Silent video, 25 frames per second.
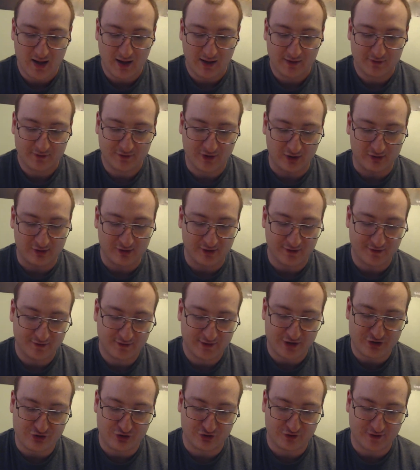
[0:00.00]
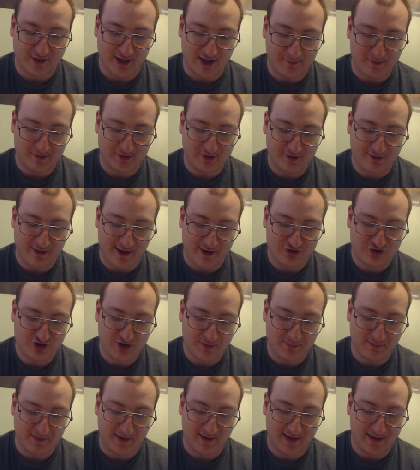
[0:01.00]
Douglas, get your team into that ship
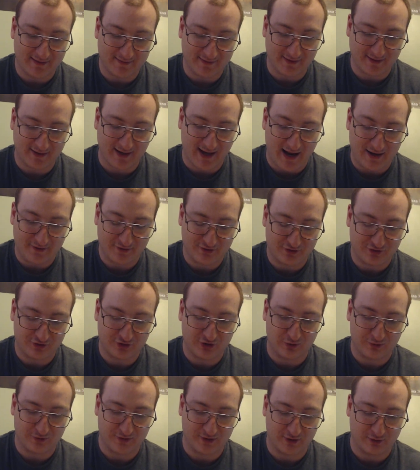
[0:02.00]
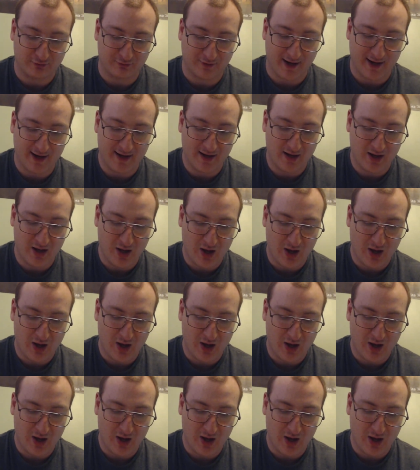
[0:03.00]
and get to Cassando, said Ray.